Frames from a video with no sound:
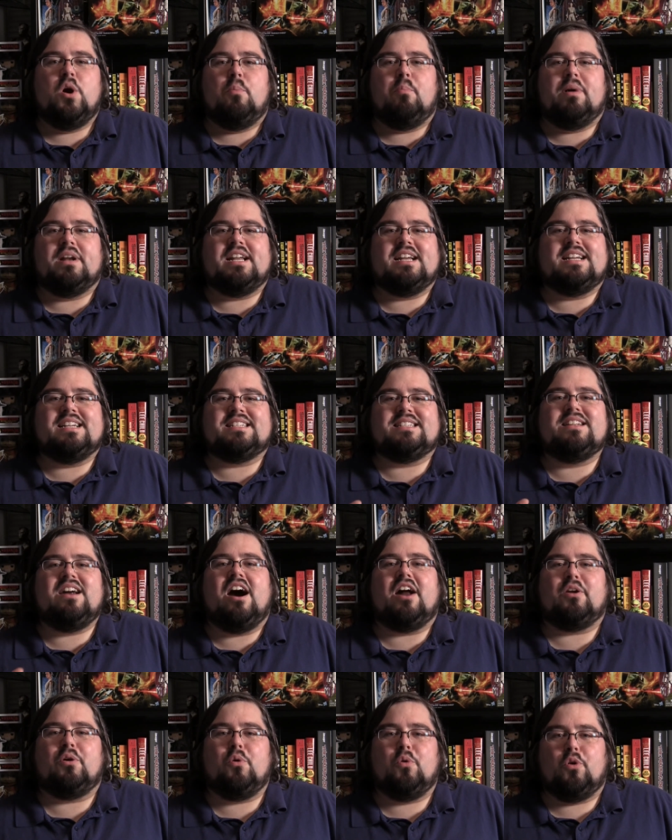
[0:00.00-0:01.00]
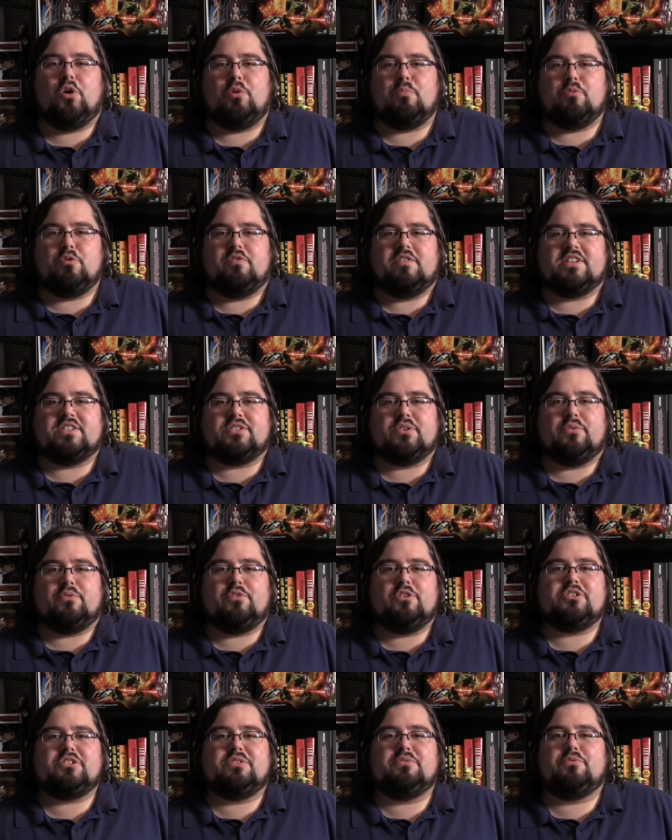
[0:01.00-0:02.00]
but it is not a horror movie. So
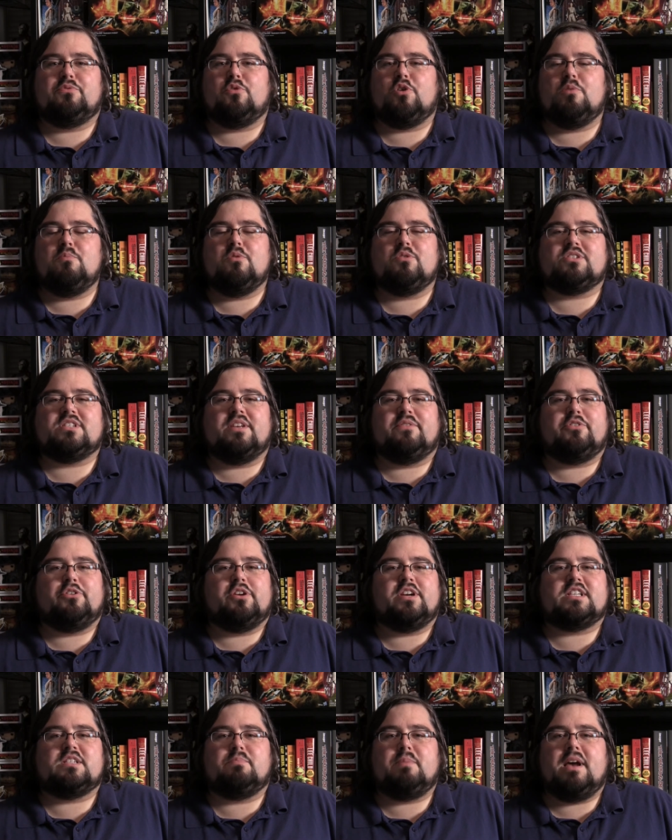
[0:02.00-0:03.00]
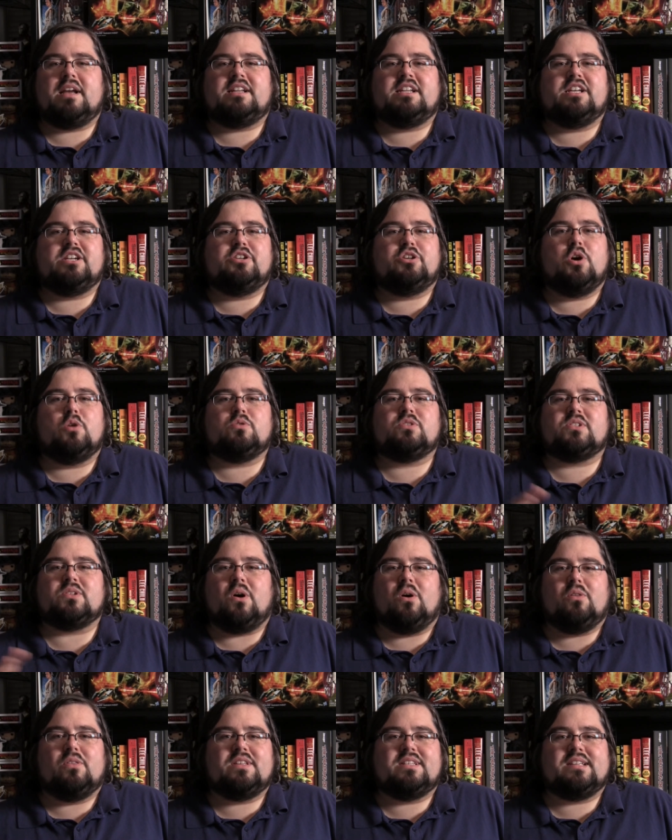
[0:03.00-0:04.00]
first and foremost, if you're expecting ghosts
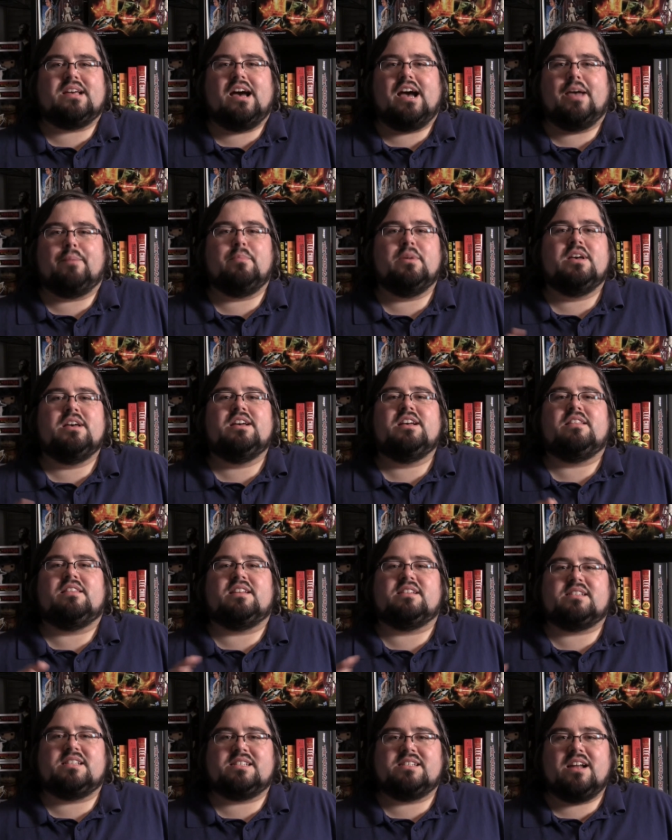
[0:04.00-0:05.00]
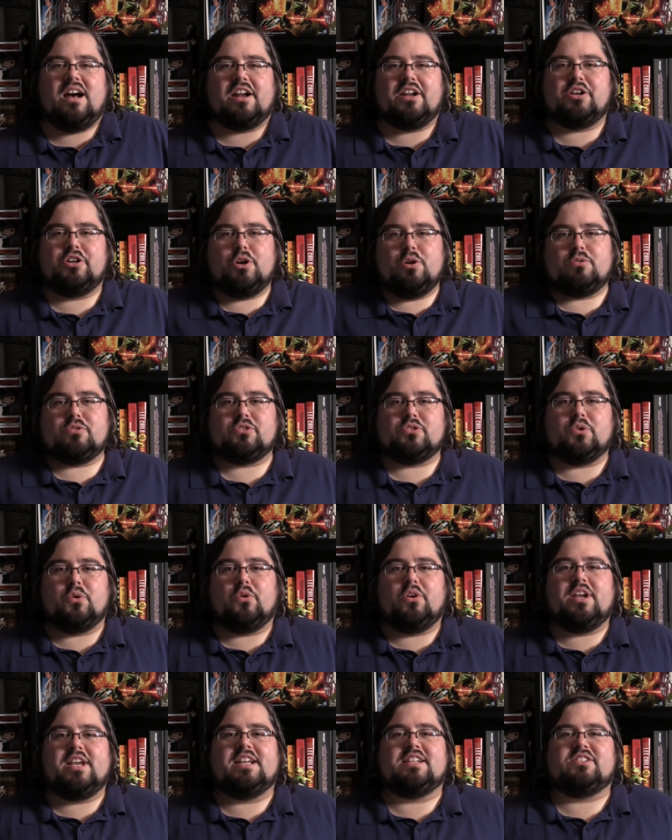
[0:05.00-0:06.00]
all the time, this is not a ghost
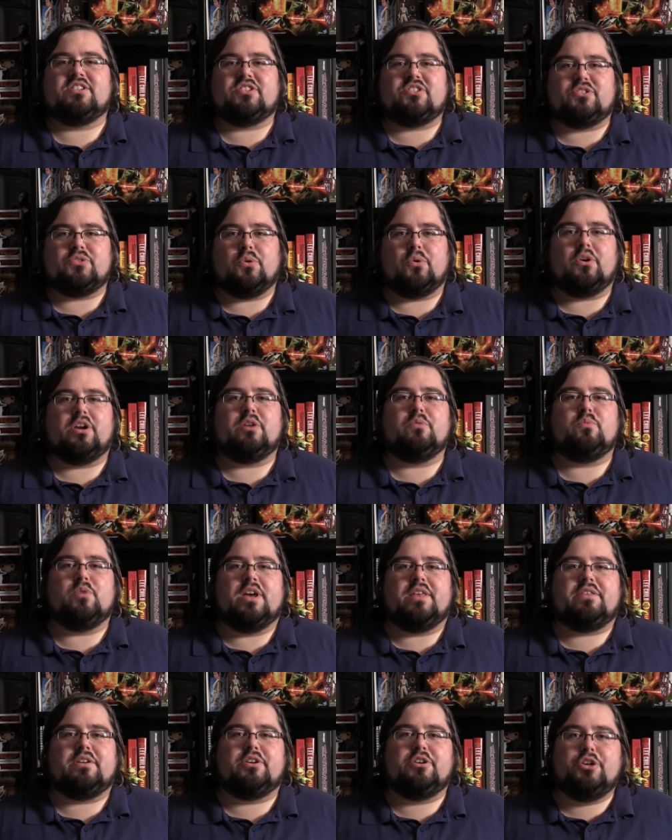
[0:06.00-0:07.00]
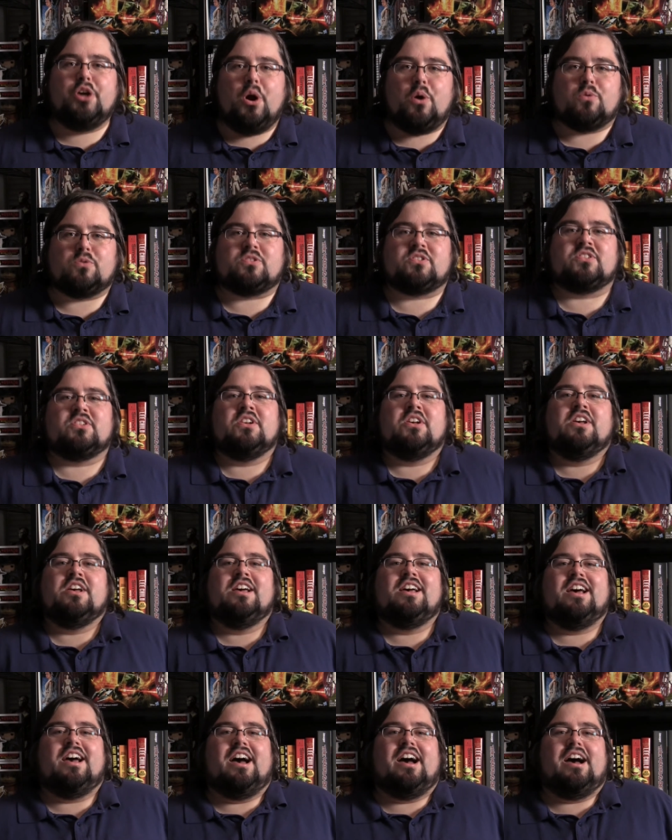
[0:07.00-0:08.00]
story, it's a story with ghosts.
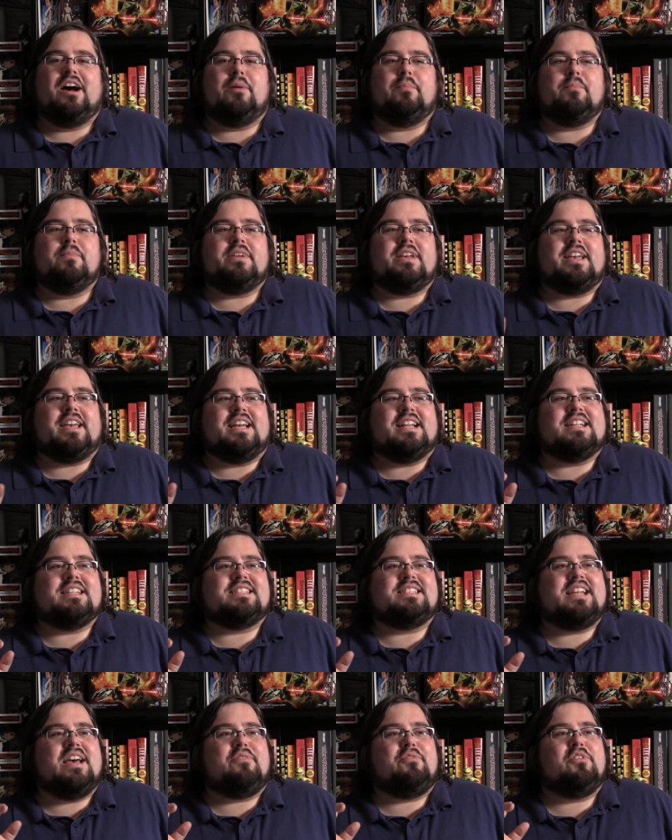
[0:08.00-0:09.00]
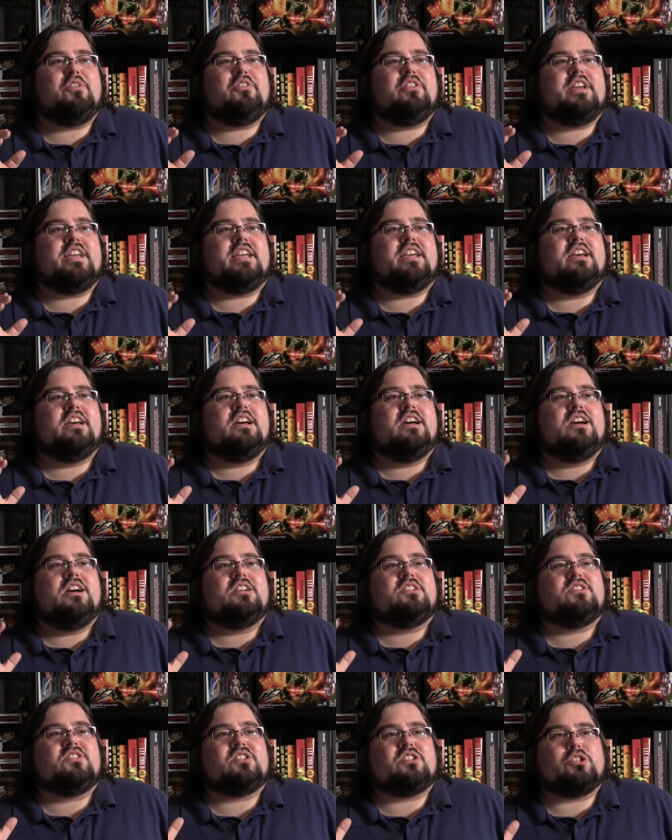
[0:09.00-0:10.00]
Um, it is definitely
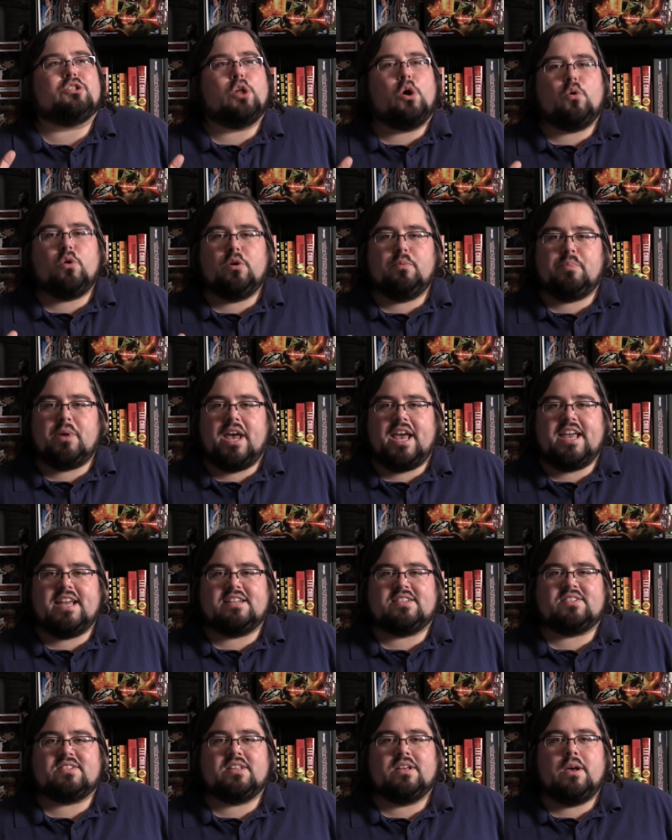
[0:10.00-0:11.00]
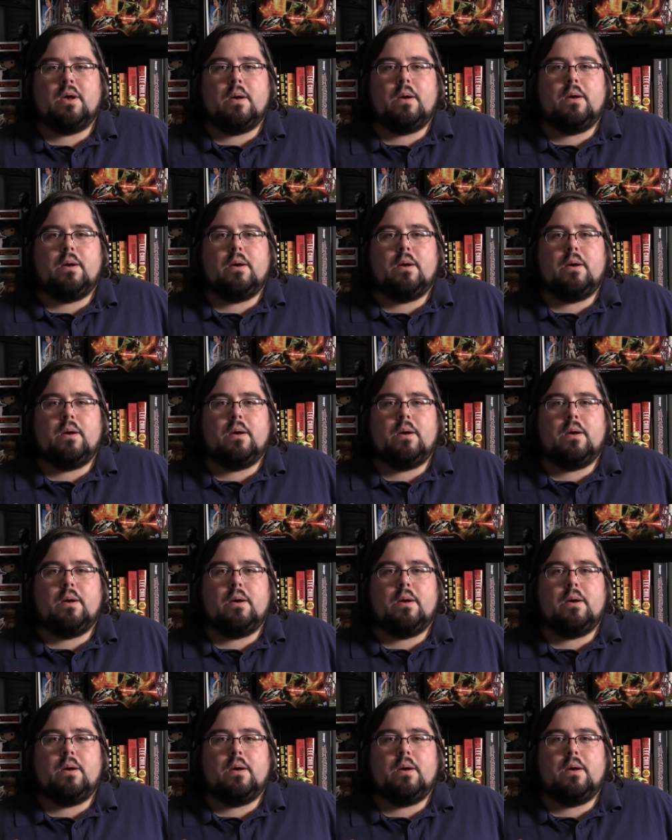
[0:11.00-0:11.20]
slower paced,